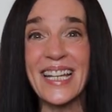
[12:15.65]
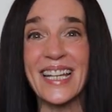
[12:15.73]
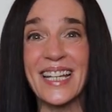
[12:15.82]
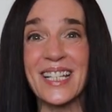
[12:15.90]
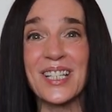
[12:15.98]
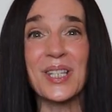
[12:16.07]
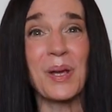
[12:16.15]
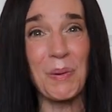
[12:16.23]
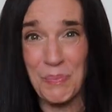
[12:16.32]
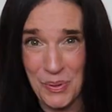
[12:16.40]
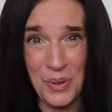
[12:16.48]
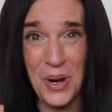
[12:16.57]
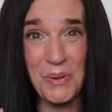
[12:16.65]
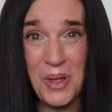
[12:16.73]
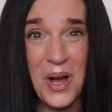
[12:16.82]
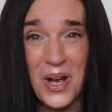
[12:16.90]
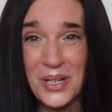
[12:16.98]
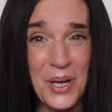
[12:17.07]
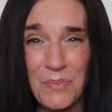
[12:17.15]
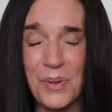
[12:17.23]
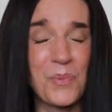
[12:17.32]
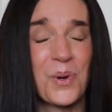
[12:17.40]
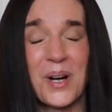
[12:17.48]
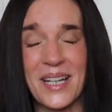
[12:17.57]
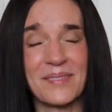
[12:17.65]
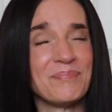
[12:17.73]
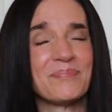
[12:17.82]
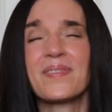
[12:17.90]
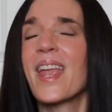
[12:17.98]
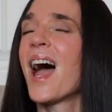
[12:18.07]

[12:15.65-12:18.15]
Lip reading: ends prologue number 1.